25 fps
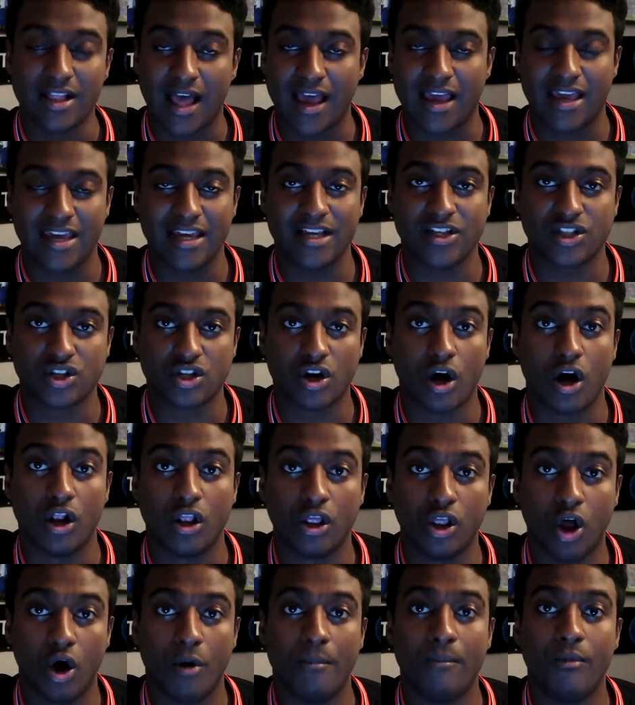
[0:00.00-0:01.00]
that he is a
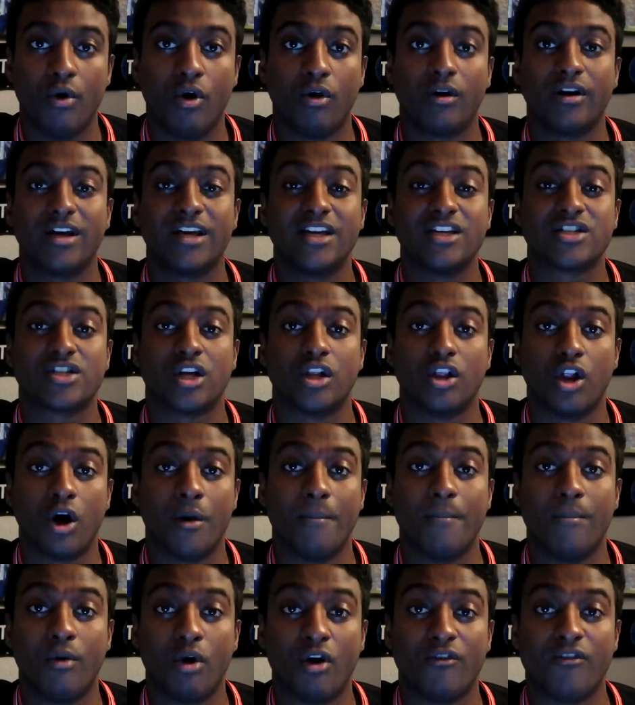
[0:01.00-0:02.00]
lot more
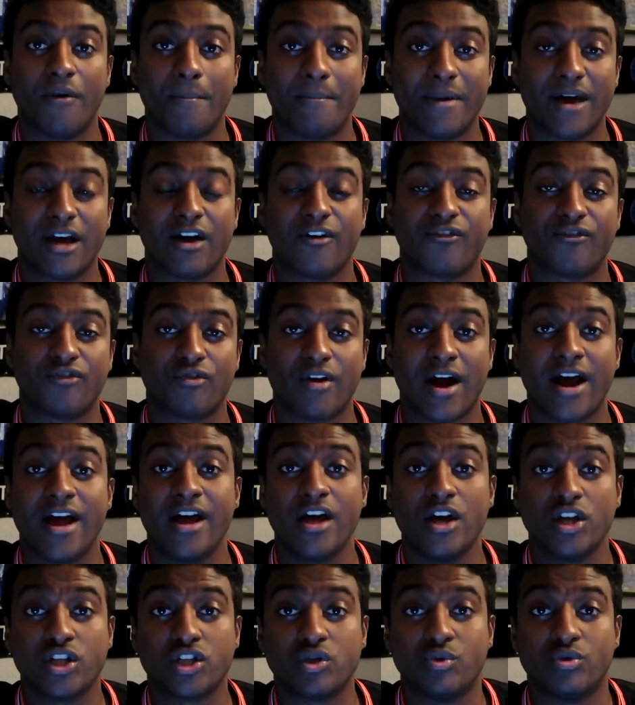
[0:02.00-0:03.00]
of a bigger threat
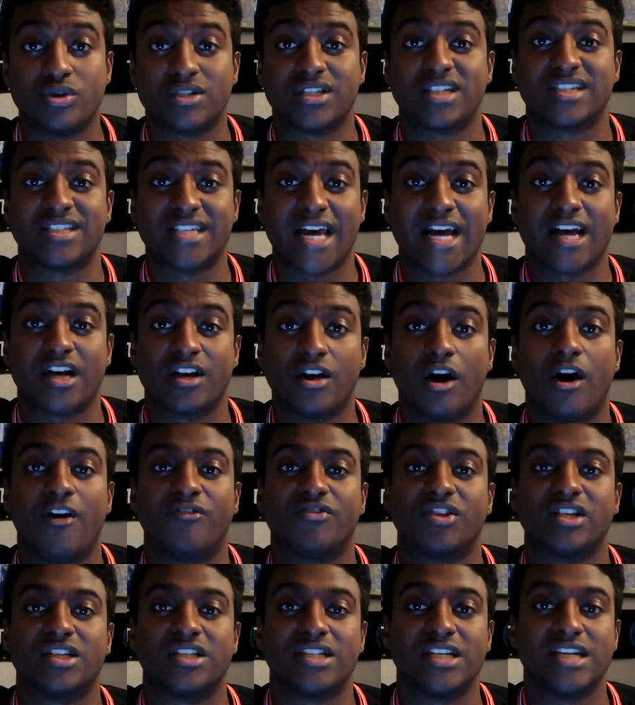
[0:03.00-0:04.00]
towards the second
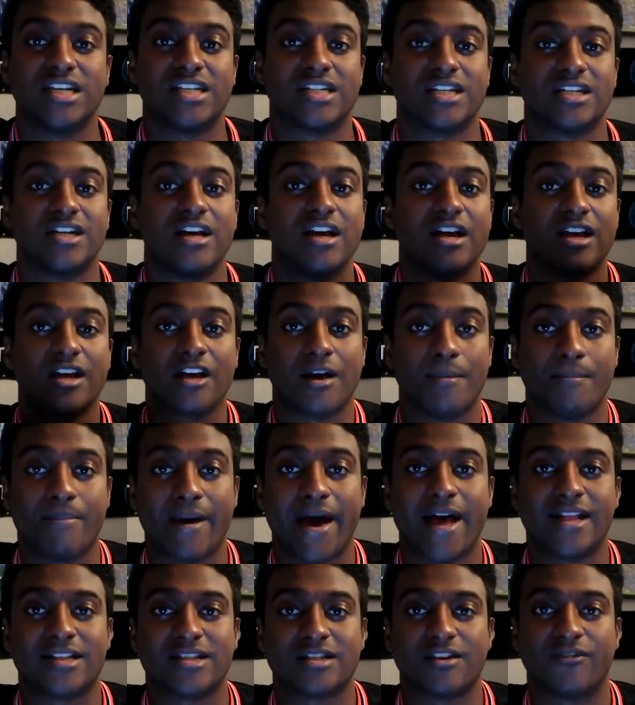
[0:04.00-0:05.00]
half of the season
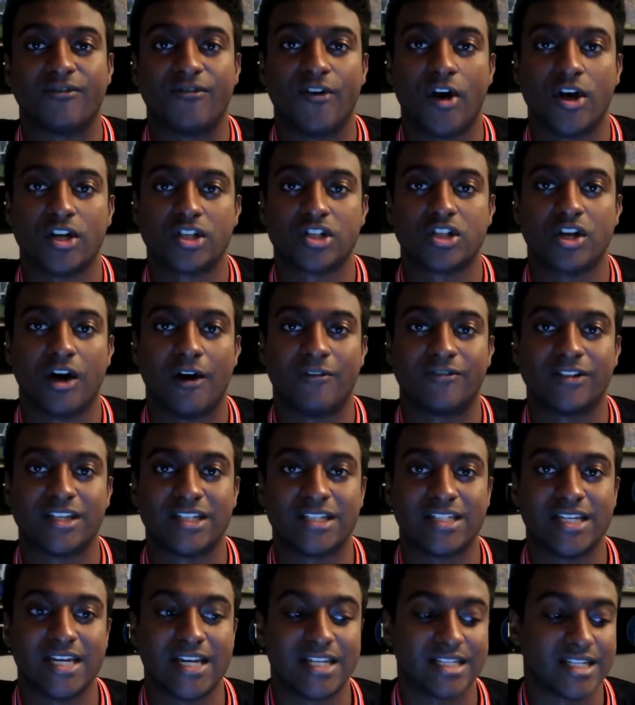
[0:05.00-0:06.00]
compared to the first half of the
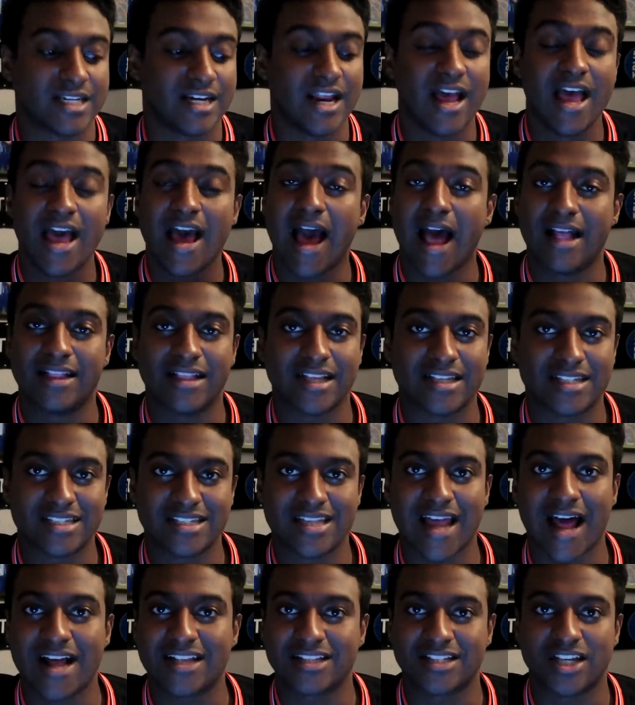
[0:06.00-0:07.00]
season. And the
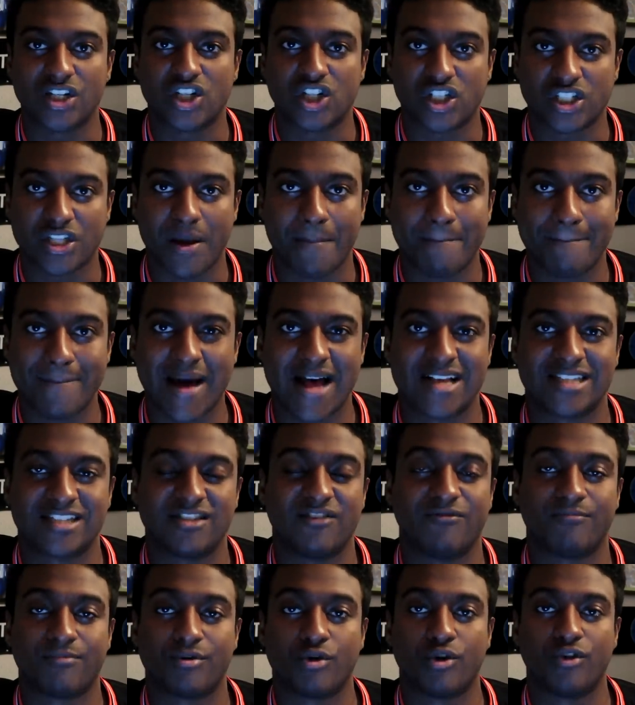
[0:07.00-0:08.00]
stats are just a
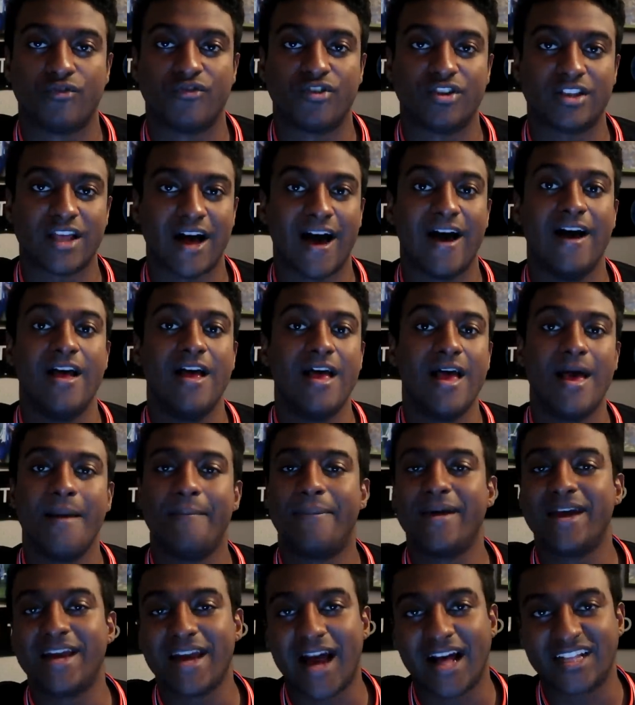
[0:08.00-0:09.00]
massive proof of that.
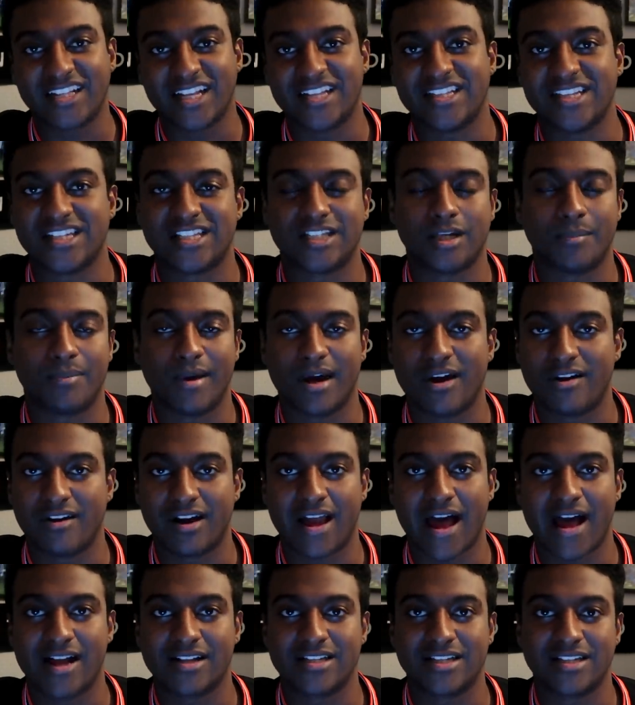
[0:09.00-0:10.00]
But he had a
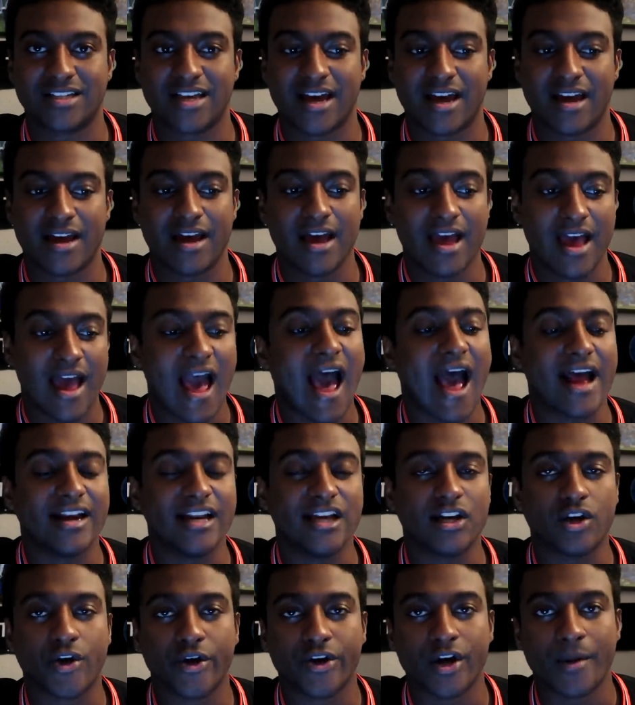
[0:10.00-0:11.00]
disappearing act today, and
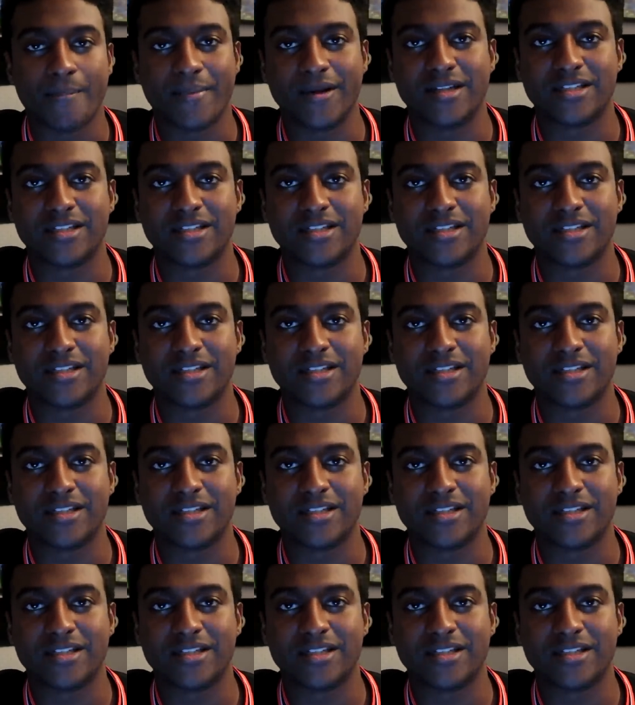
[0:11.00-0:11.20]
he could have